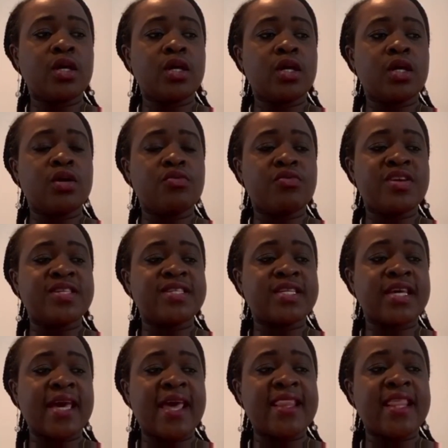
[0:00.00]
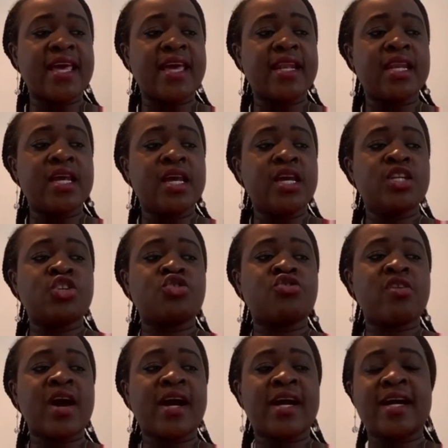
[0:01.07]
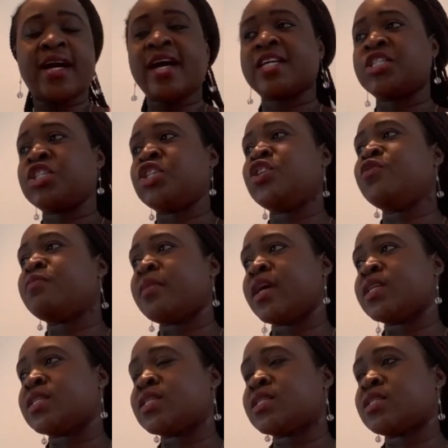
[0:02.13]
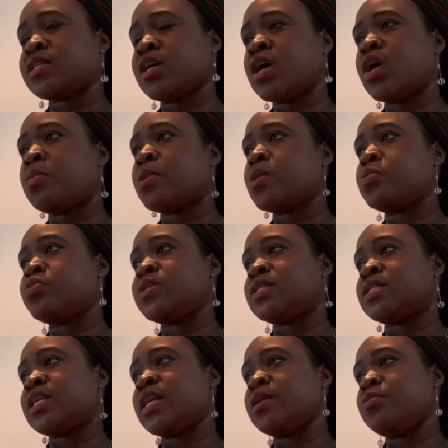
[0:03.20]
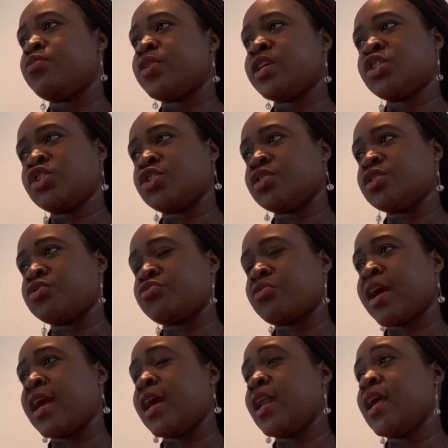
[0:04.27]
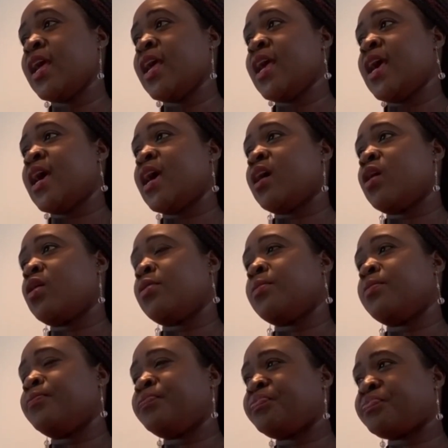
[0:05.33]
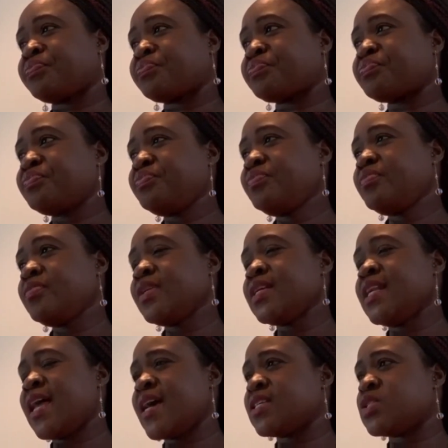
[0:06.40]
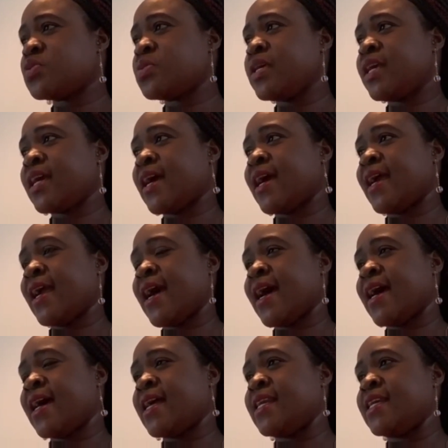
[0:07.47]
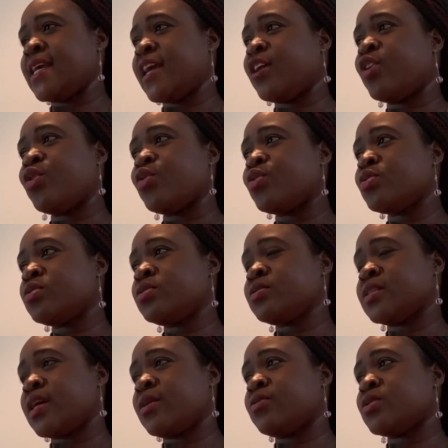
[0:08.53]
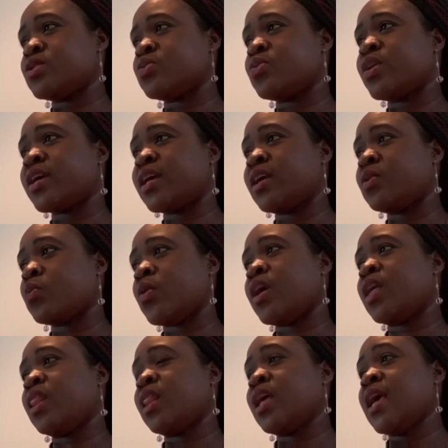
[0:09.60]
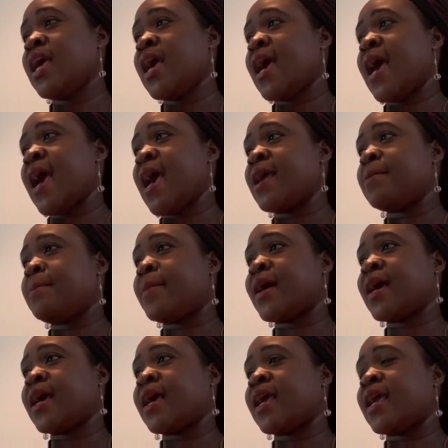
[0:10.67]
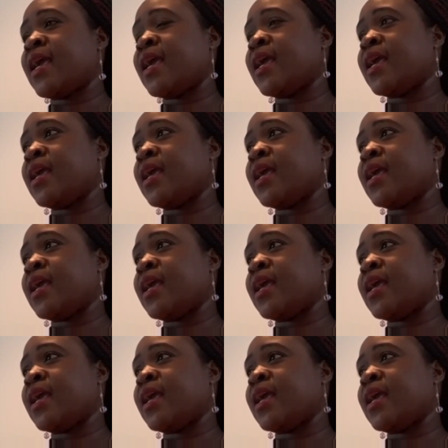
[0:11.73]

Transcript: risks and then track achievements. Come up with celebrations, right? Um, last week I had a goal that I was working with, and by